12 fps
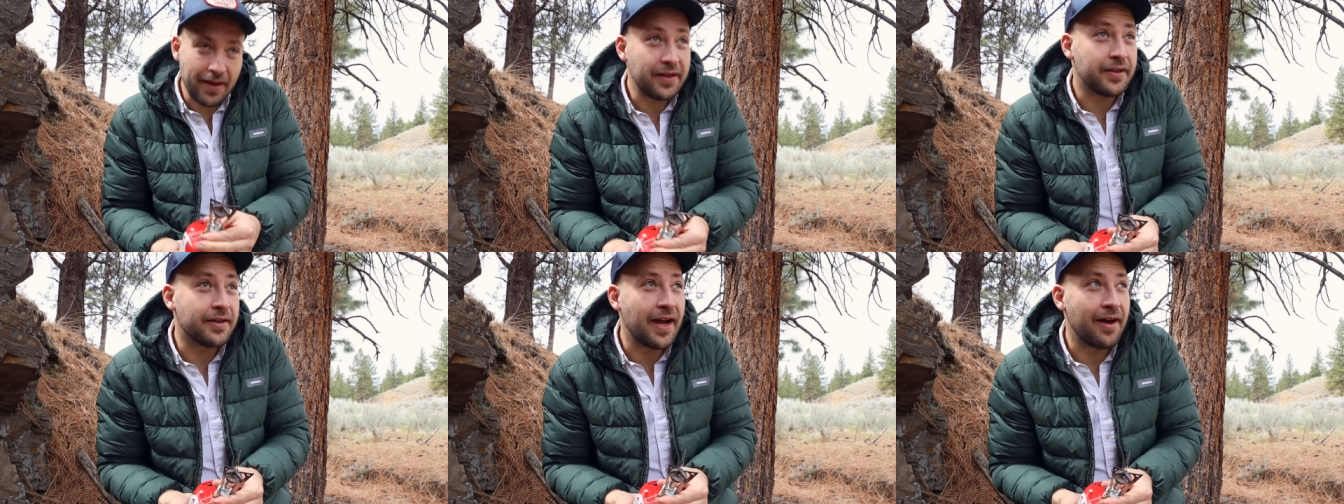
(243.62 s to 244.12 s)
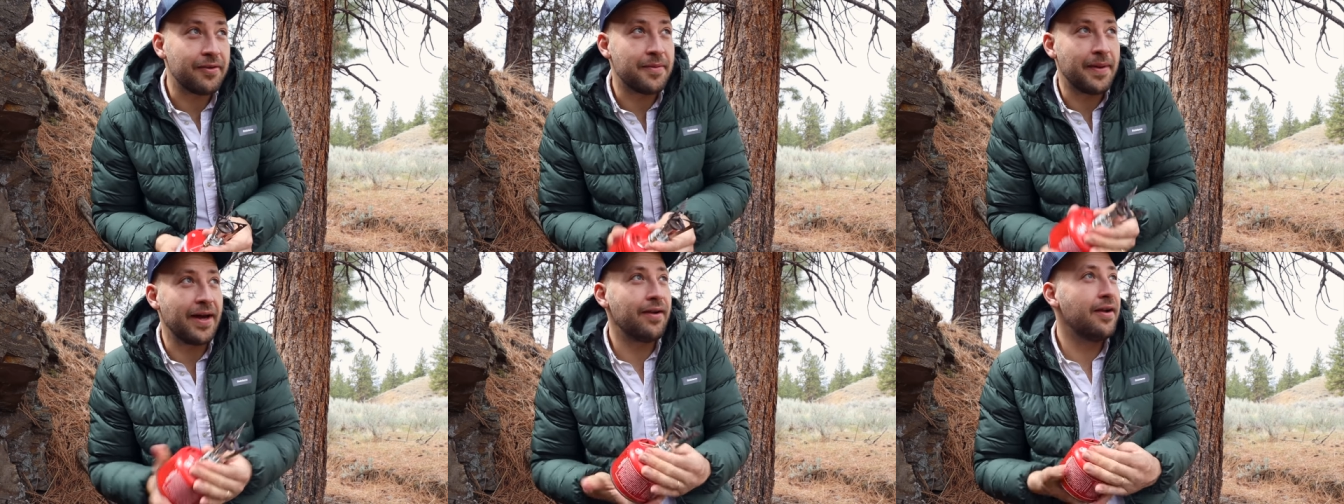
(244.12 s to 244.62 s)
that you're out and
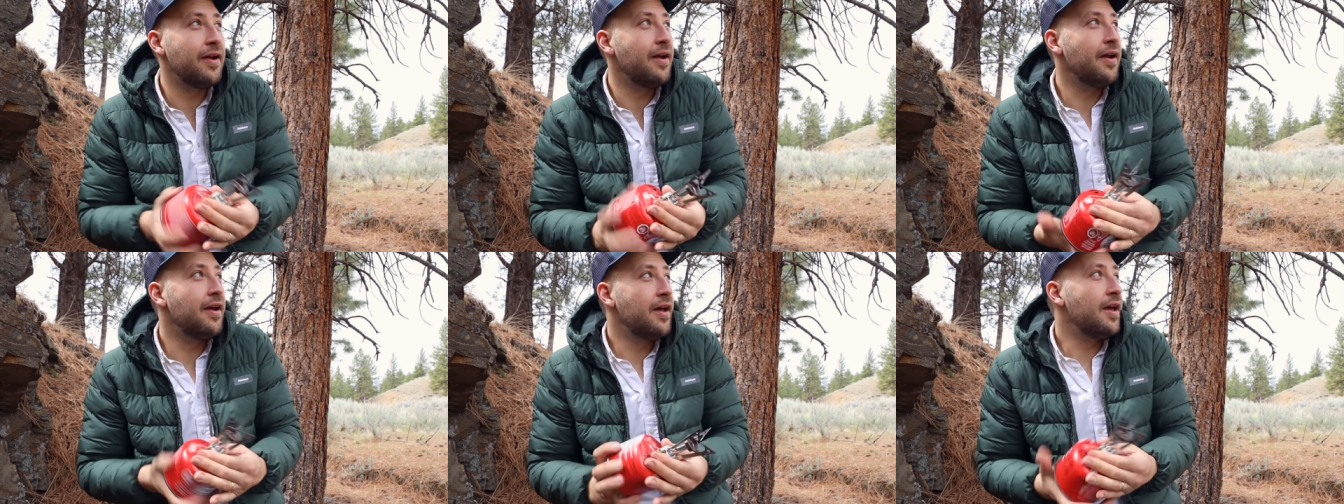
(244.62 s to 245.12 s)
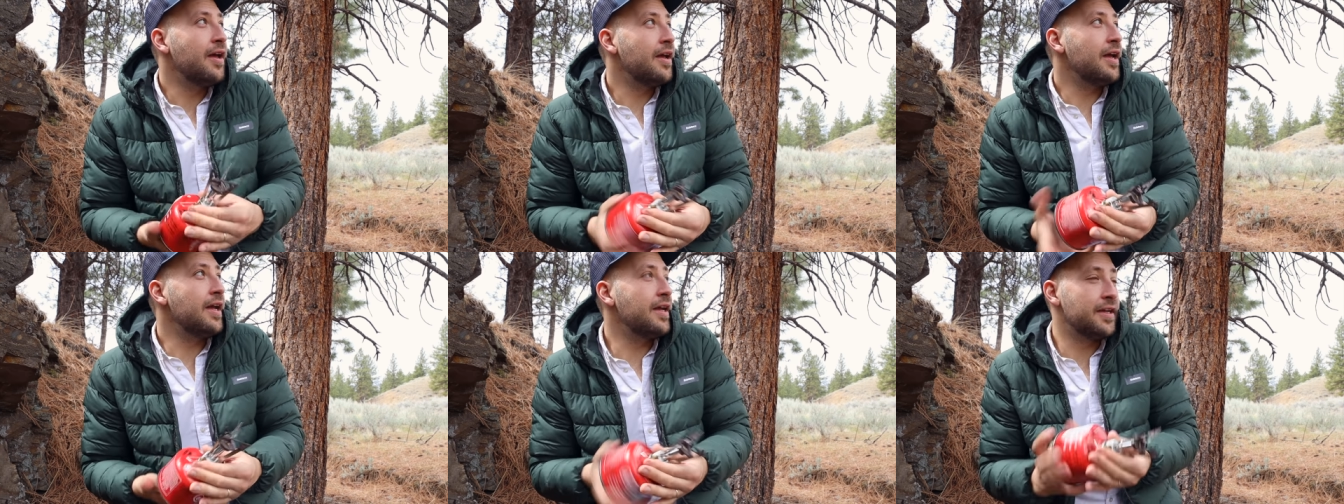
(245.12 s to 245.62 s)
about
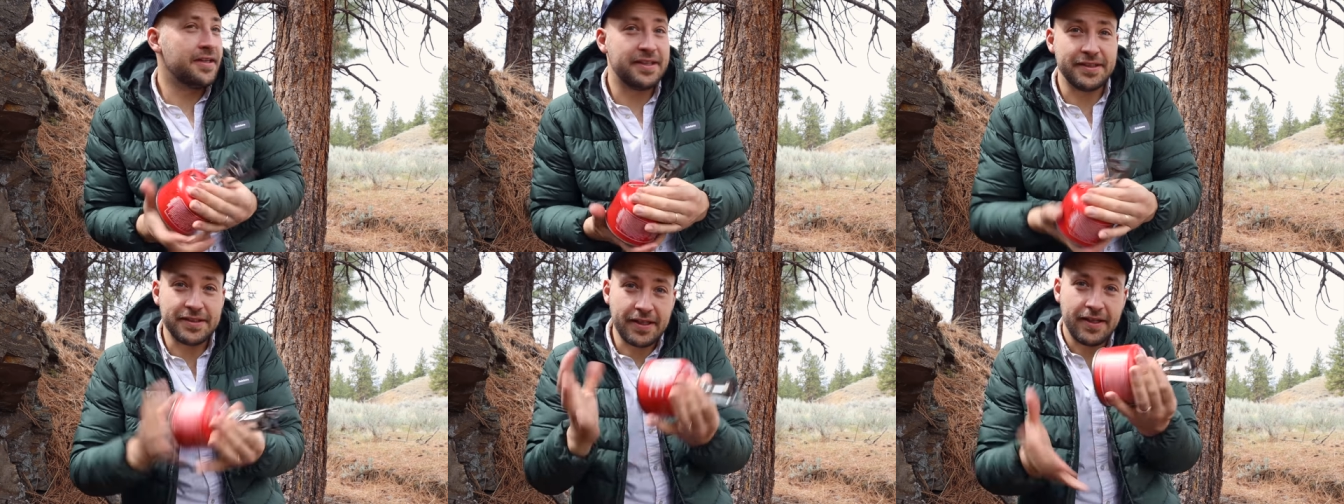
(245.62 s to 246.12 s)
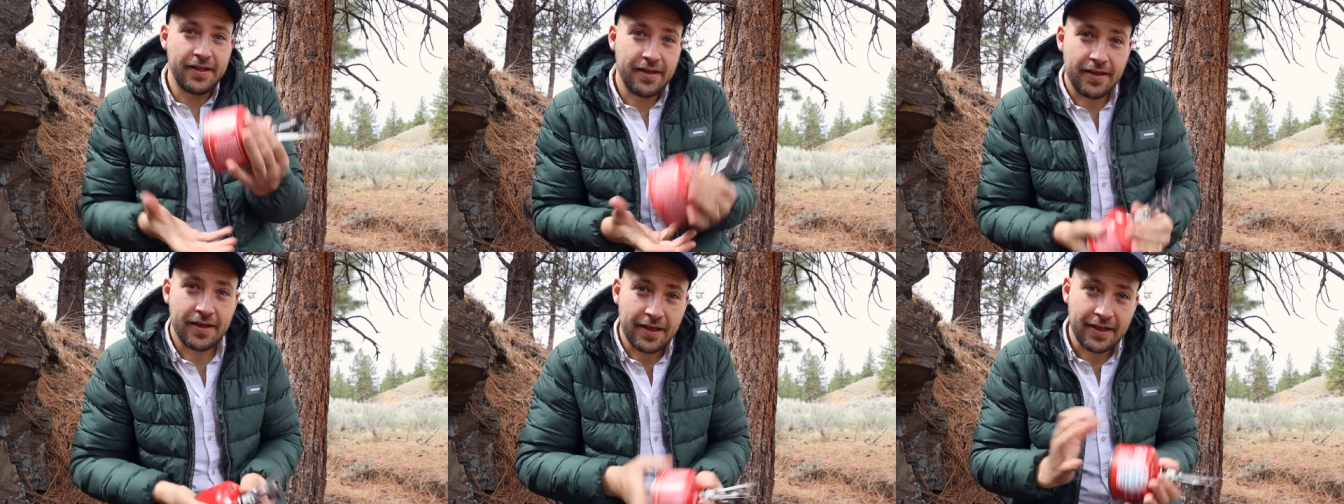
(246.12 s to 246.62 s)
is
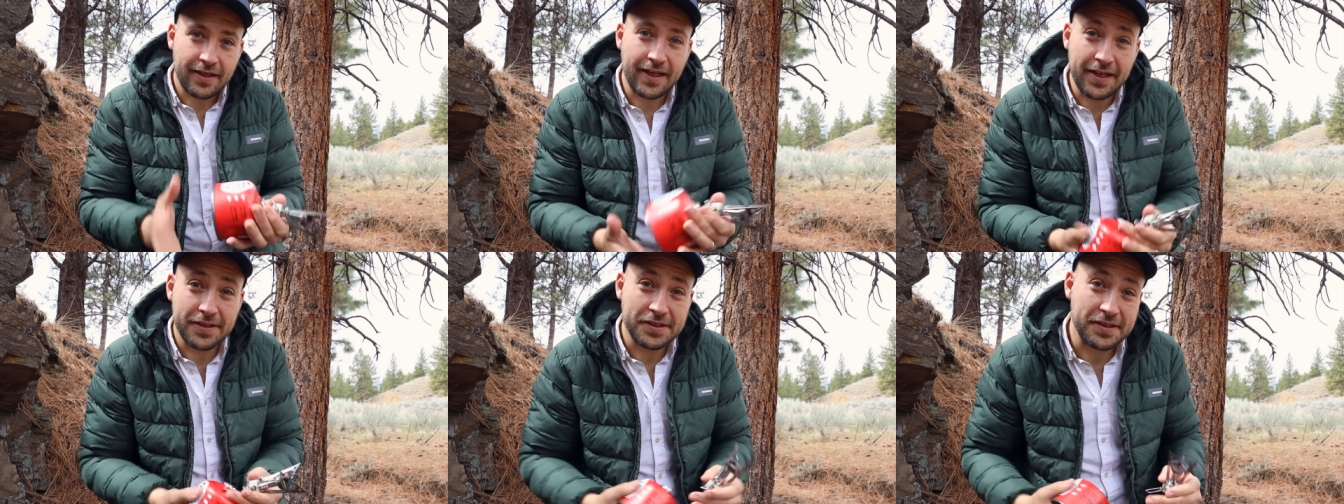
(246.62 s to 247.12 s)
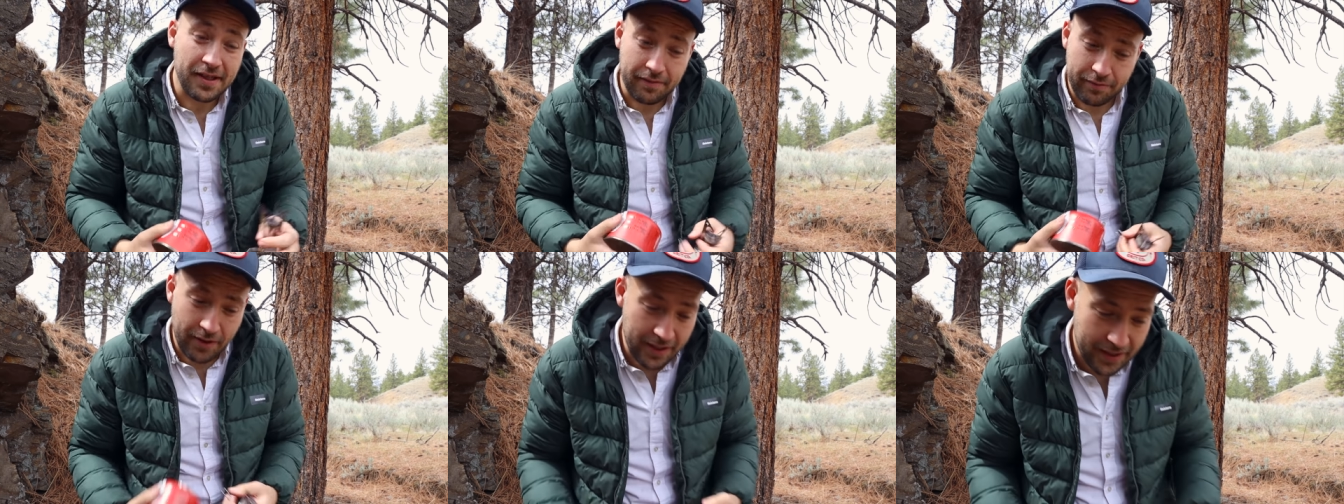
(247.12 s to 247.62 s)
get your
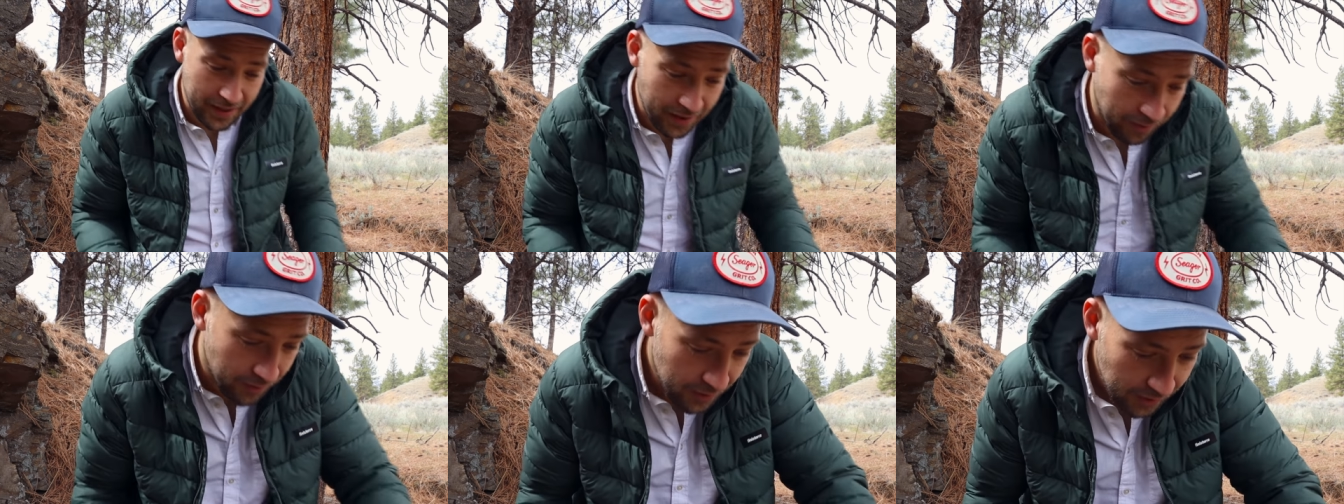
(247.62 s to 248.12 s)
stuff ready to go.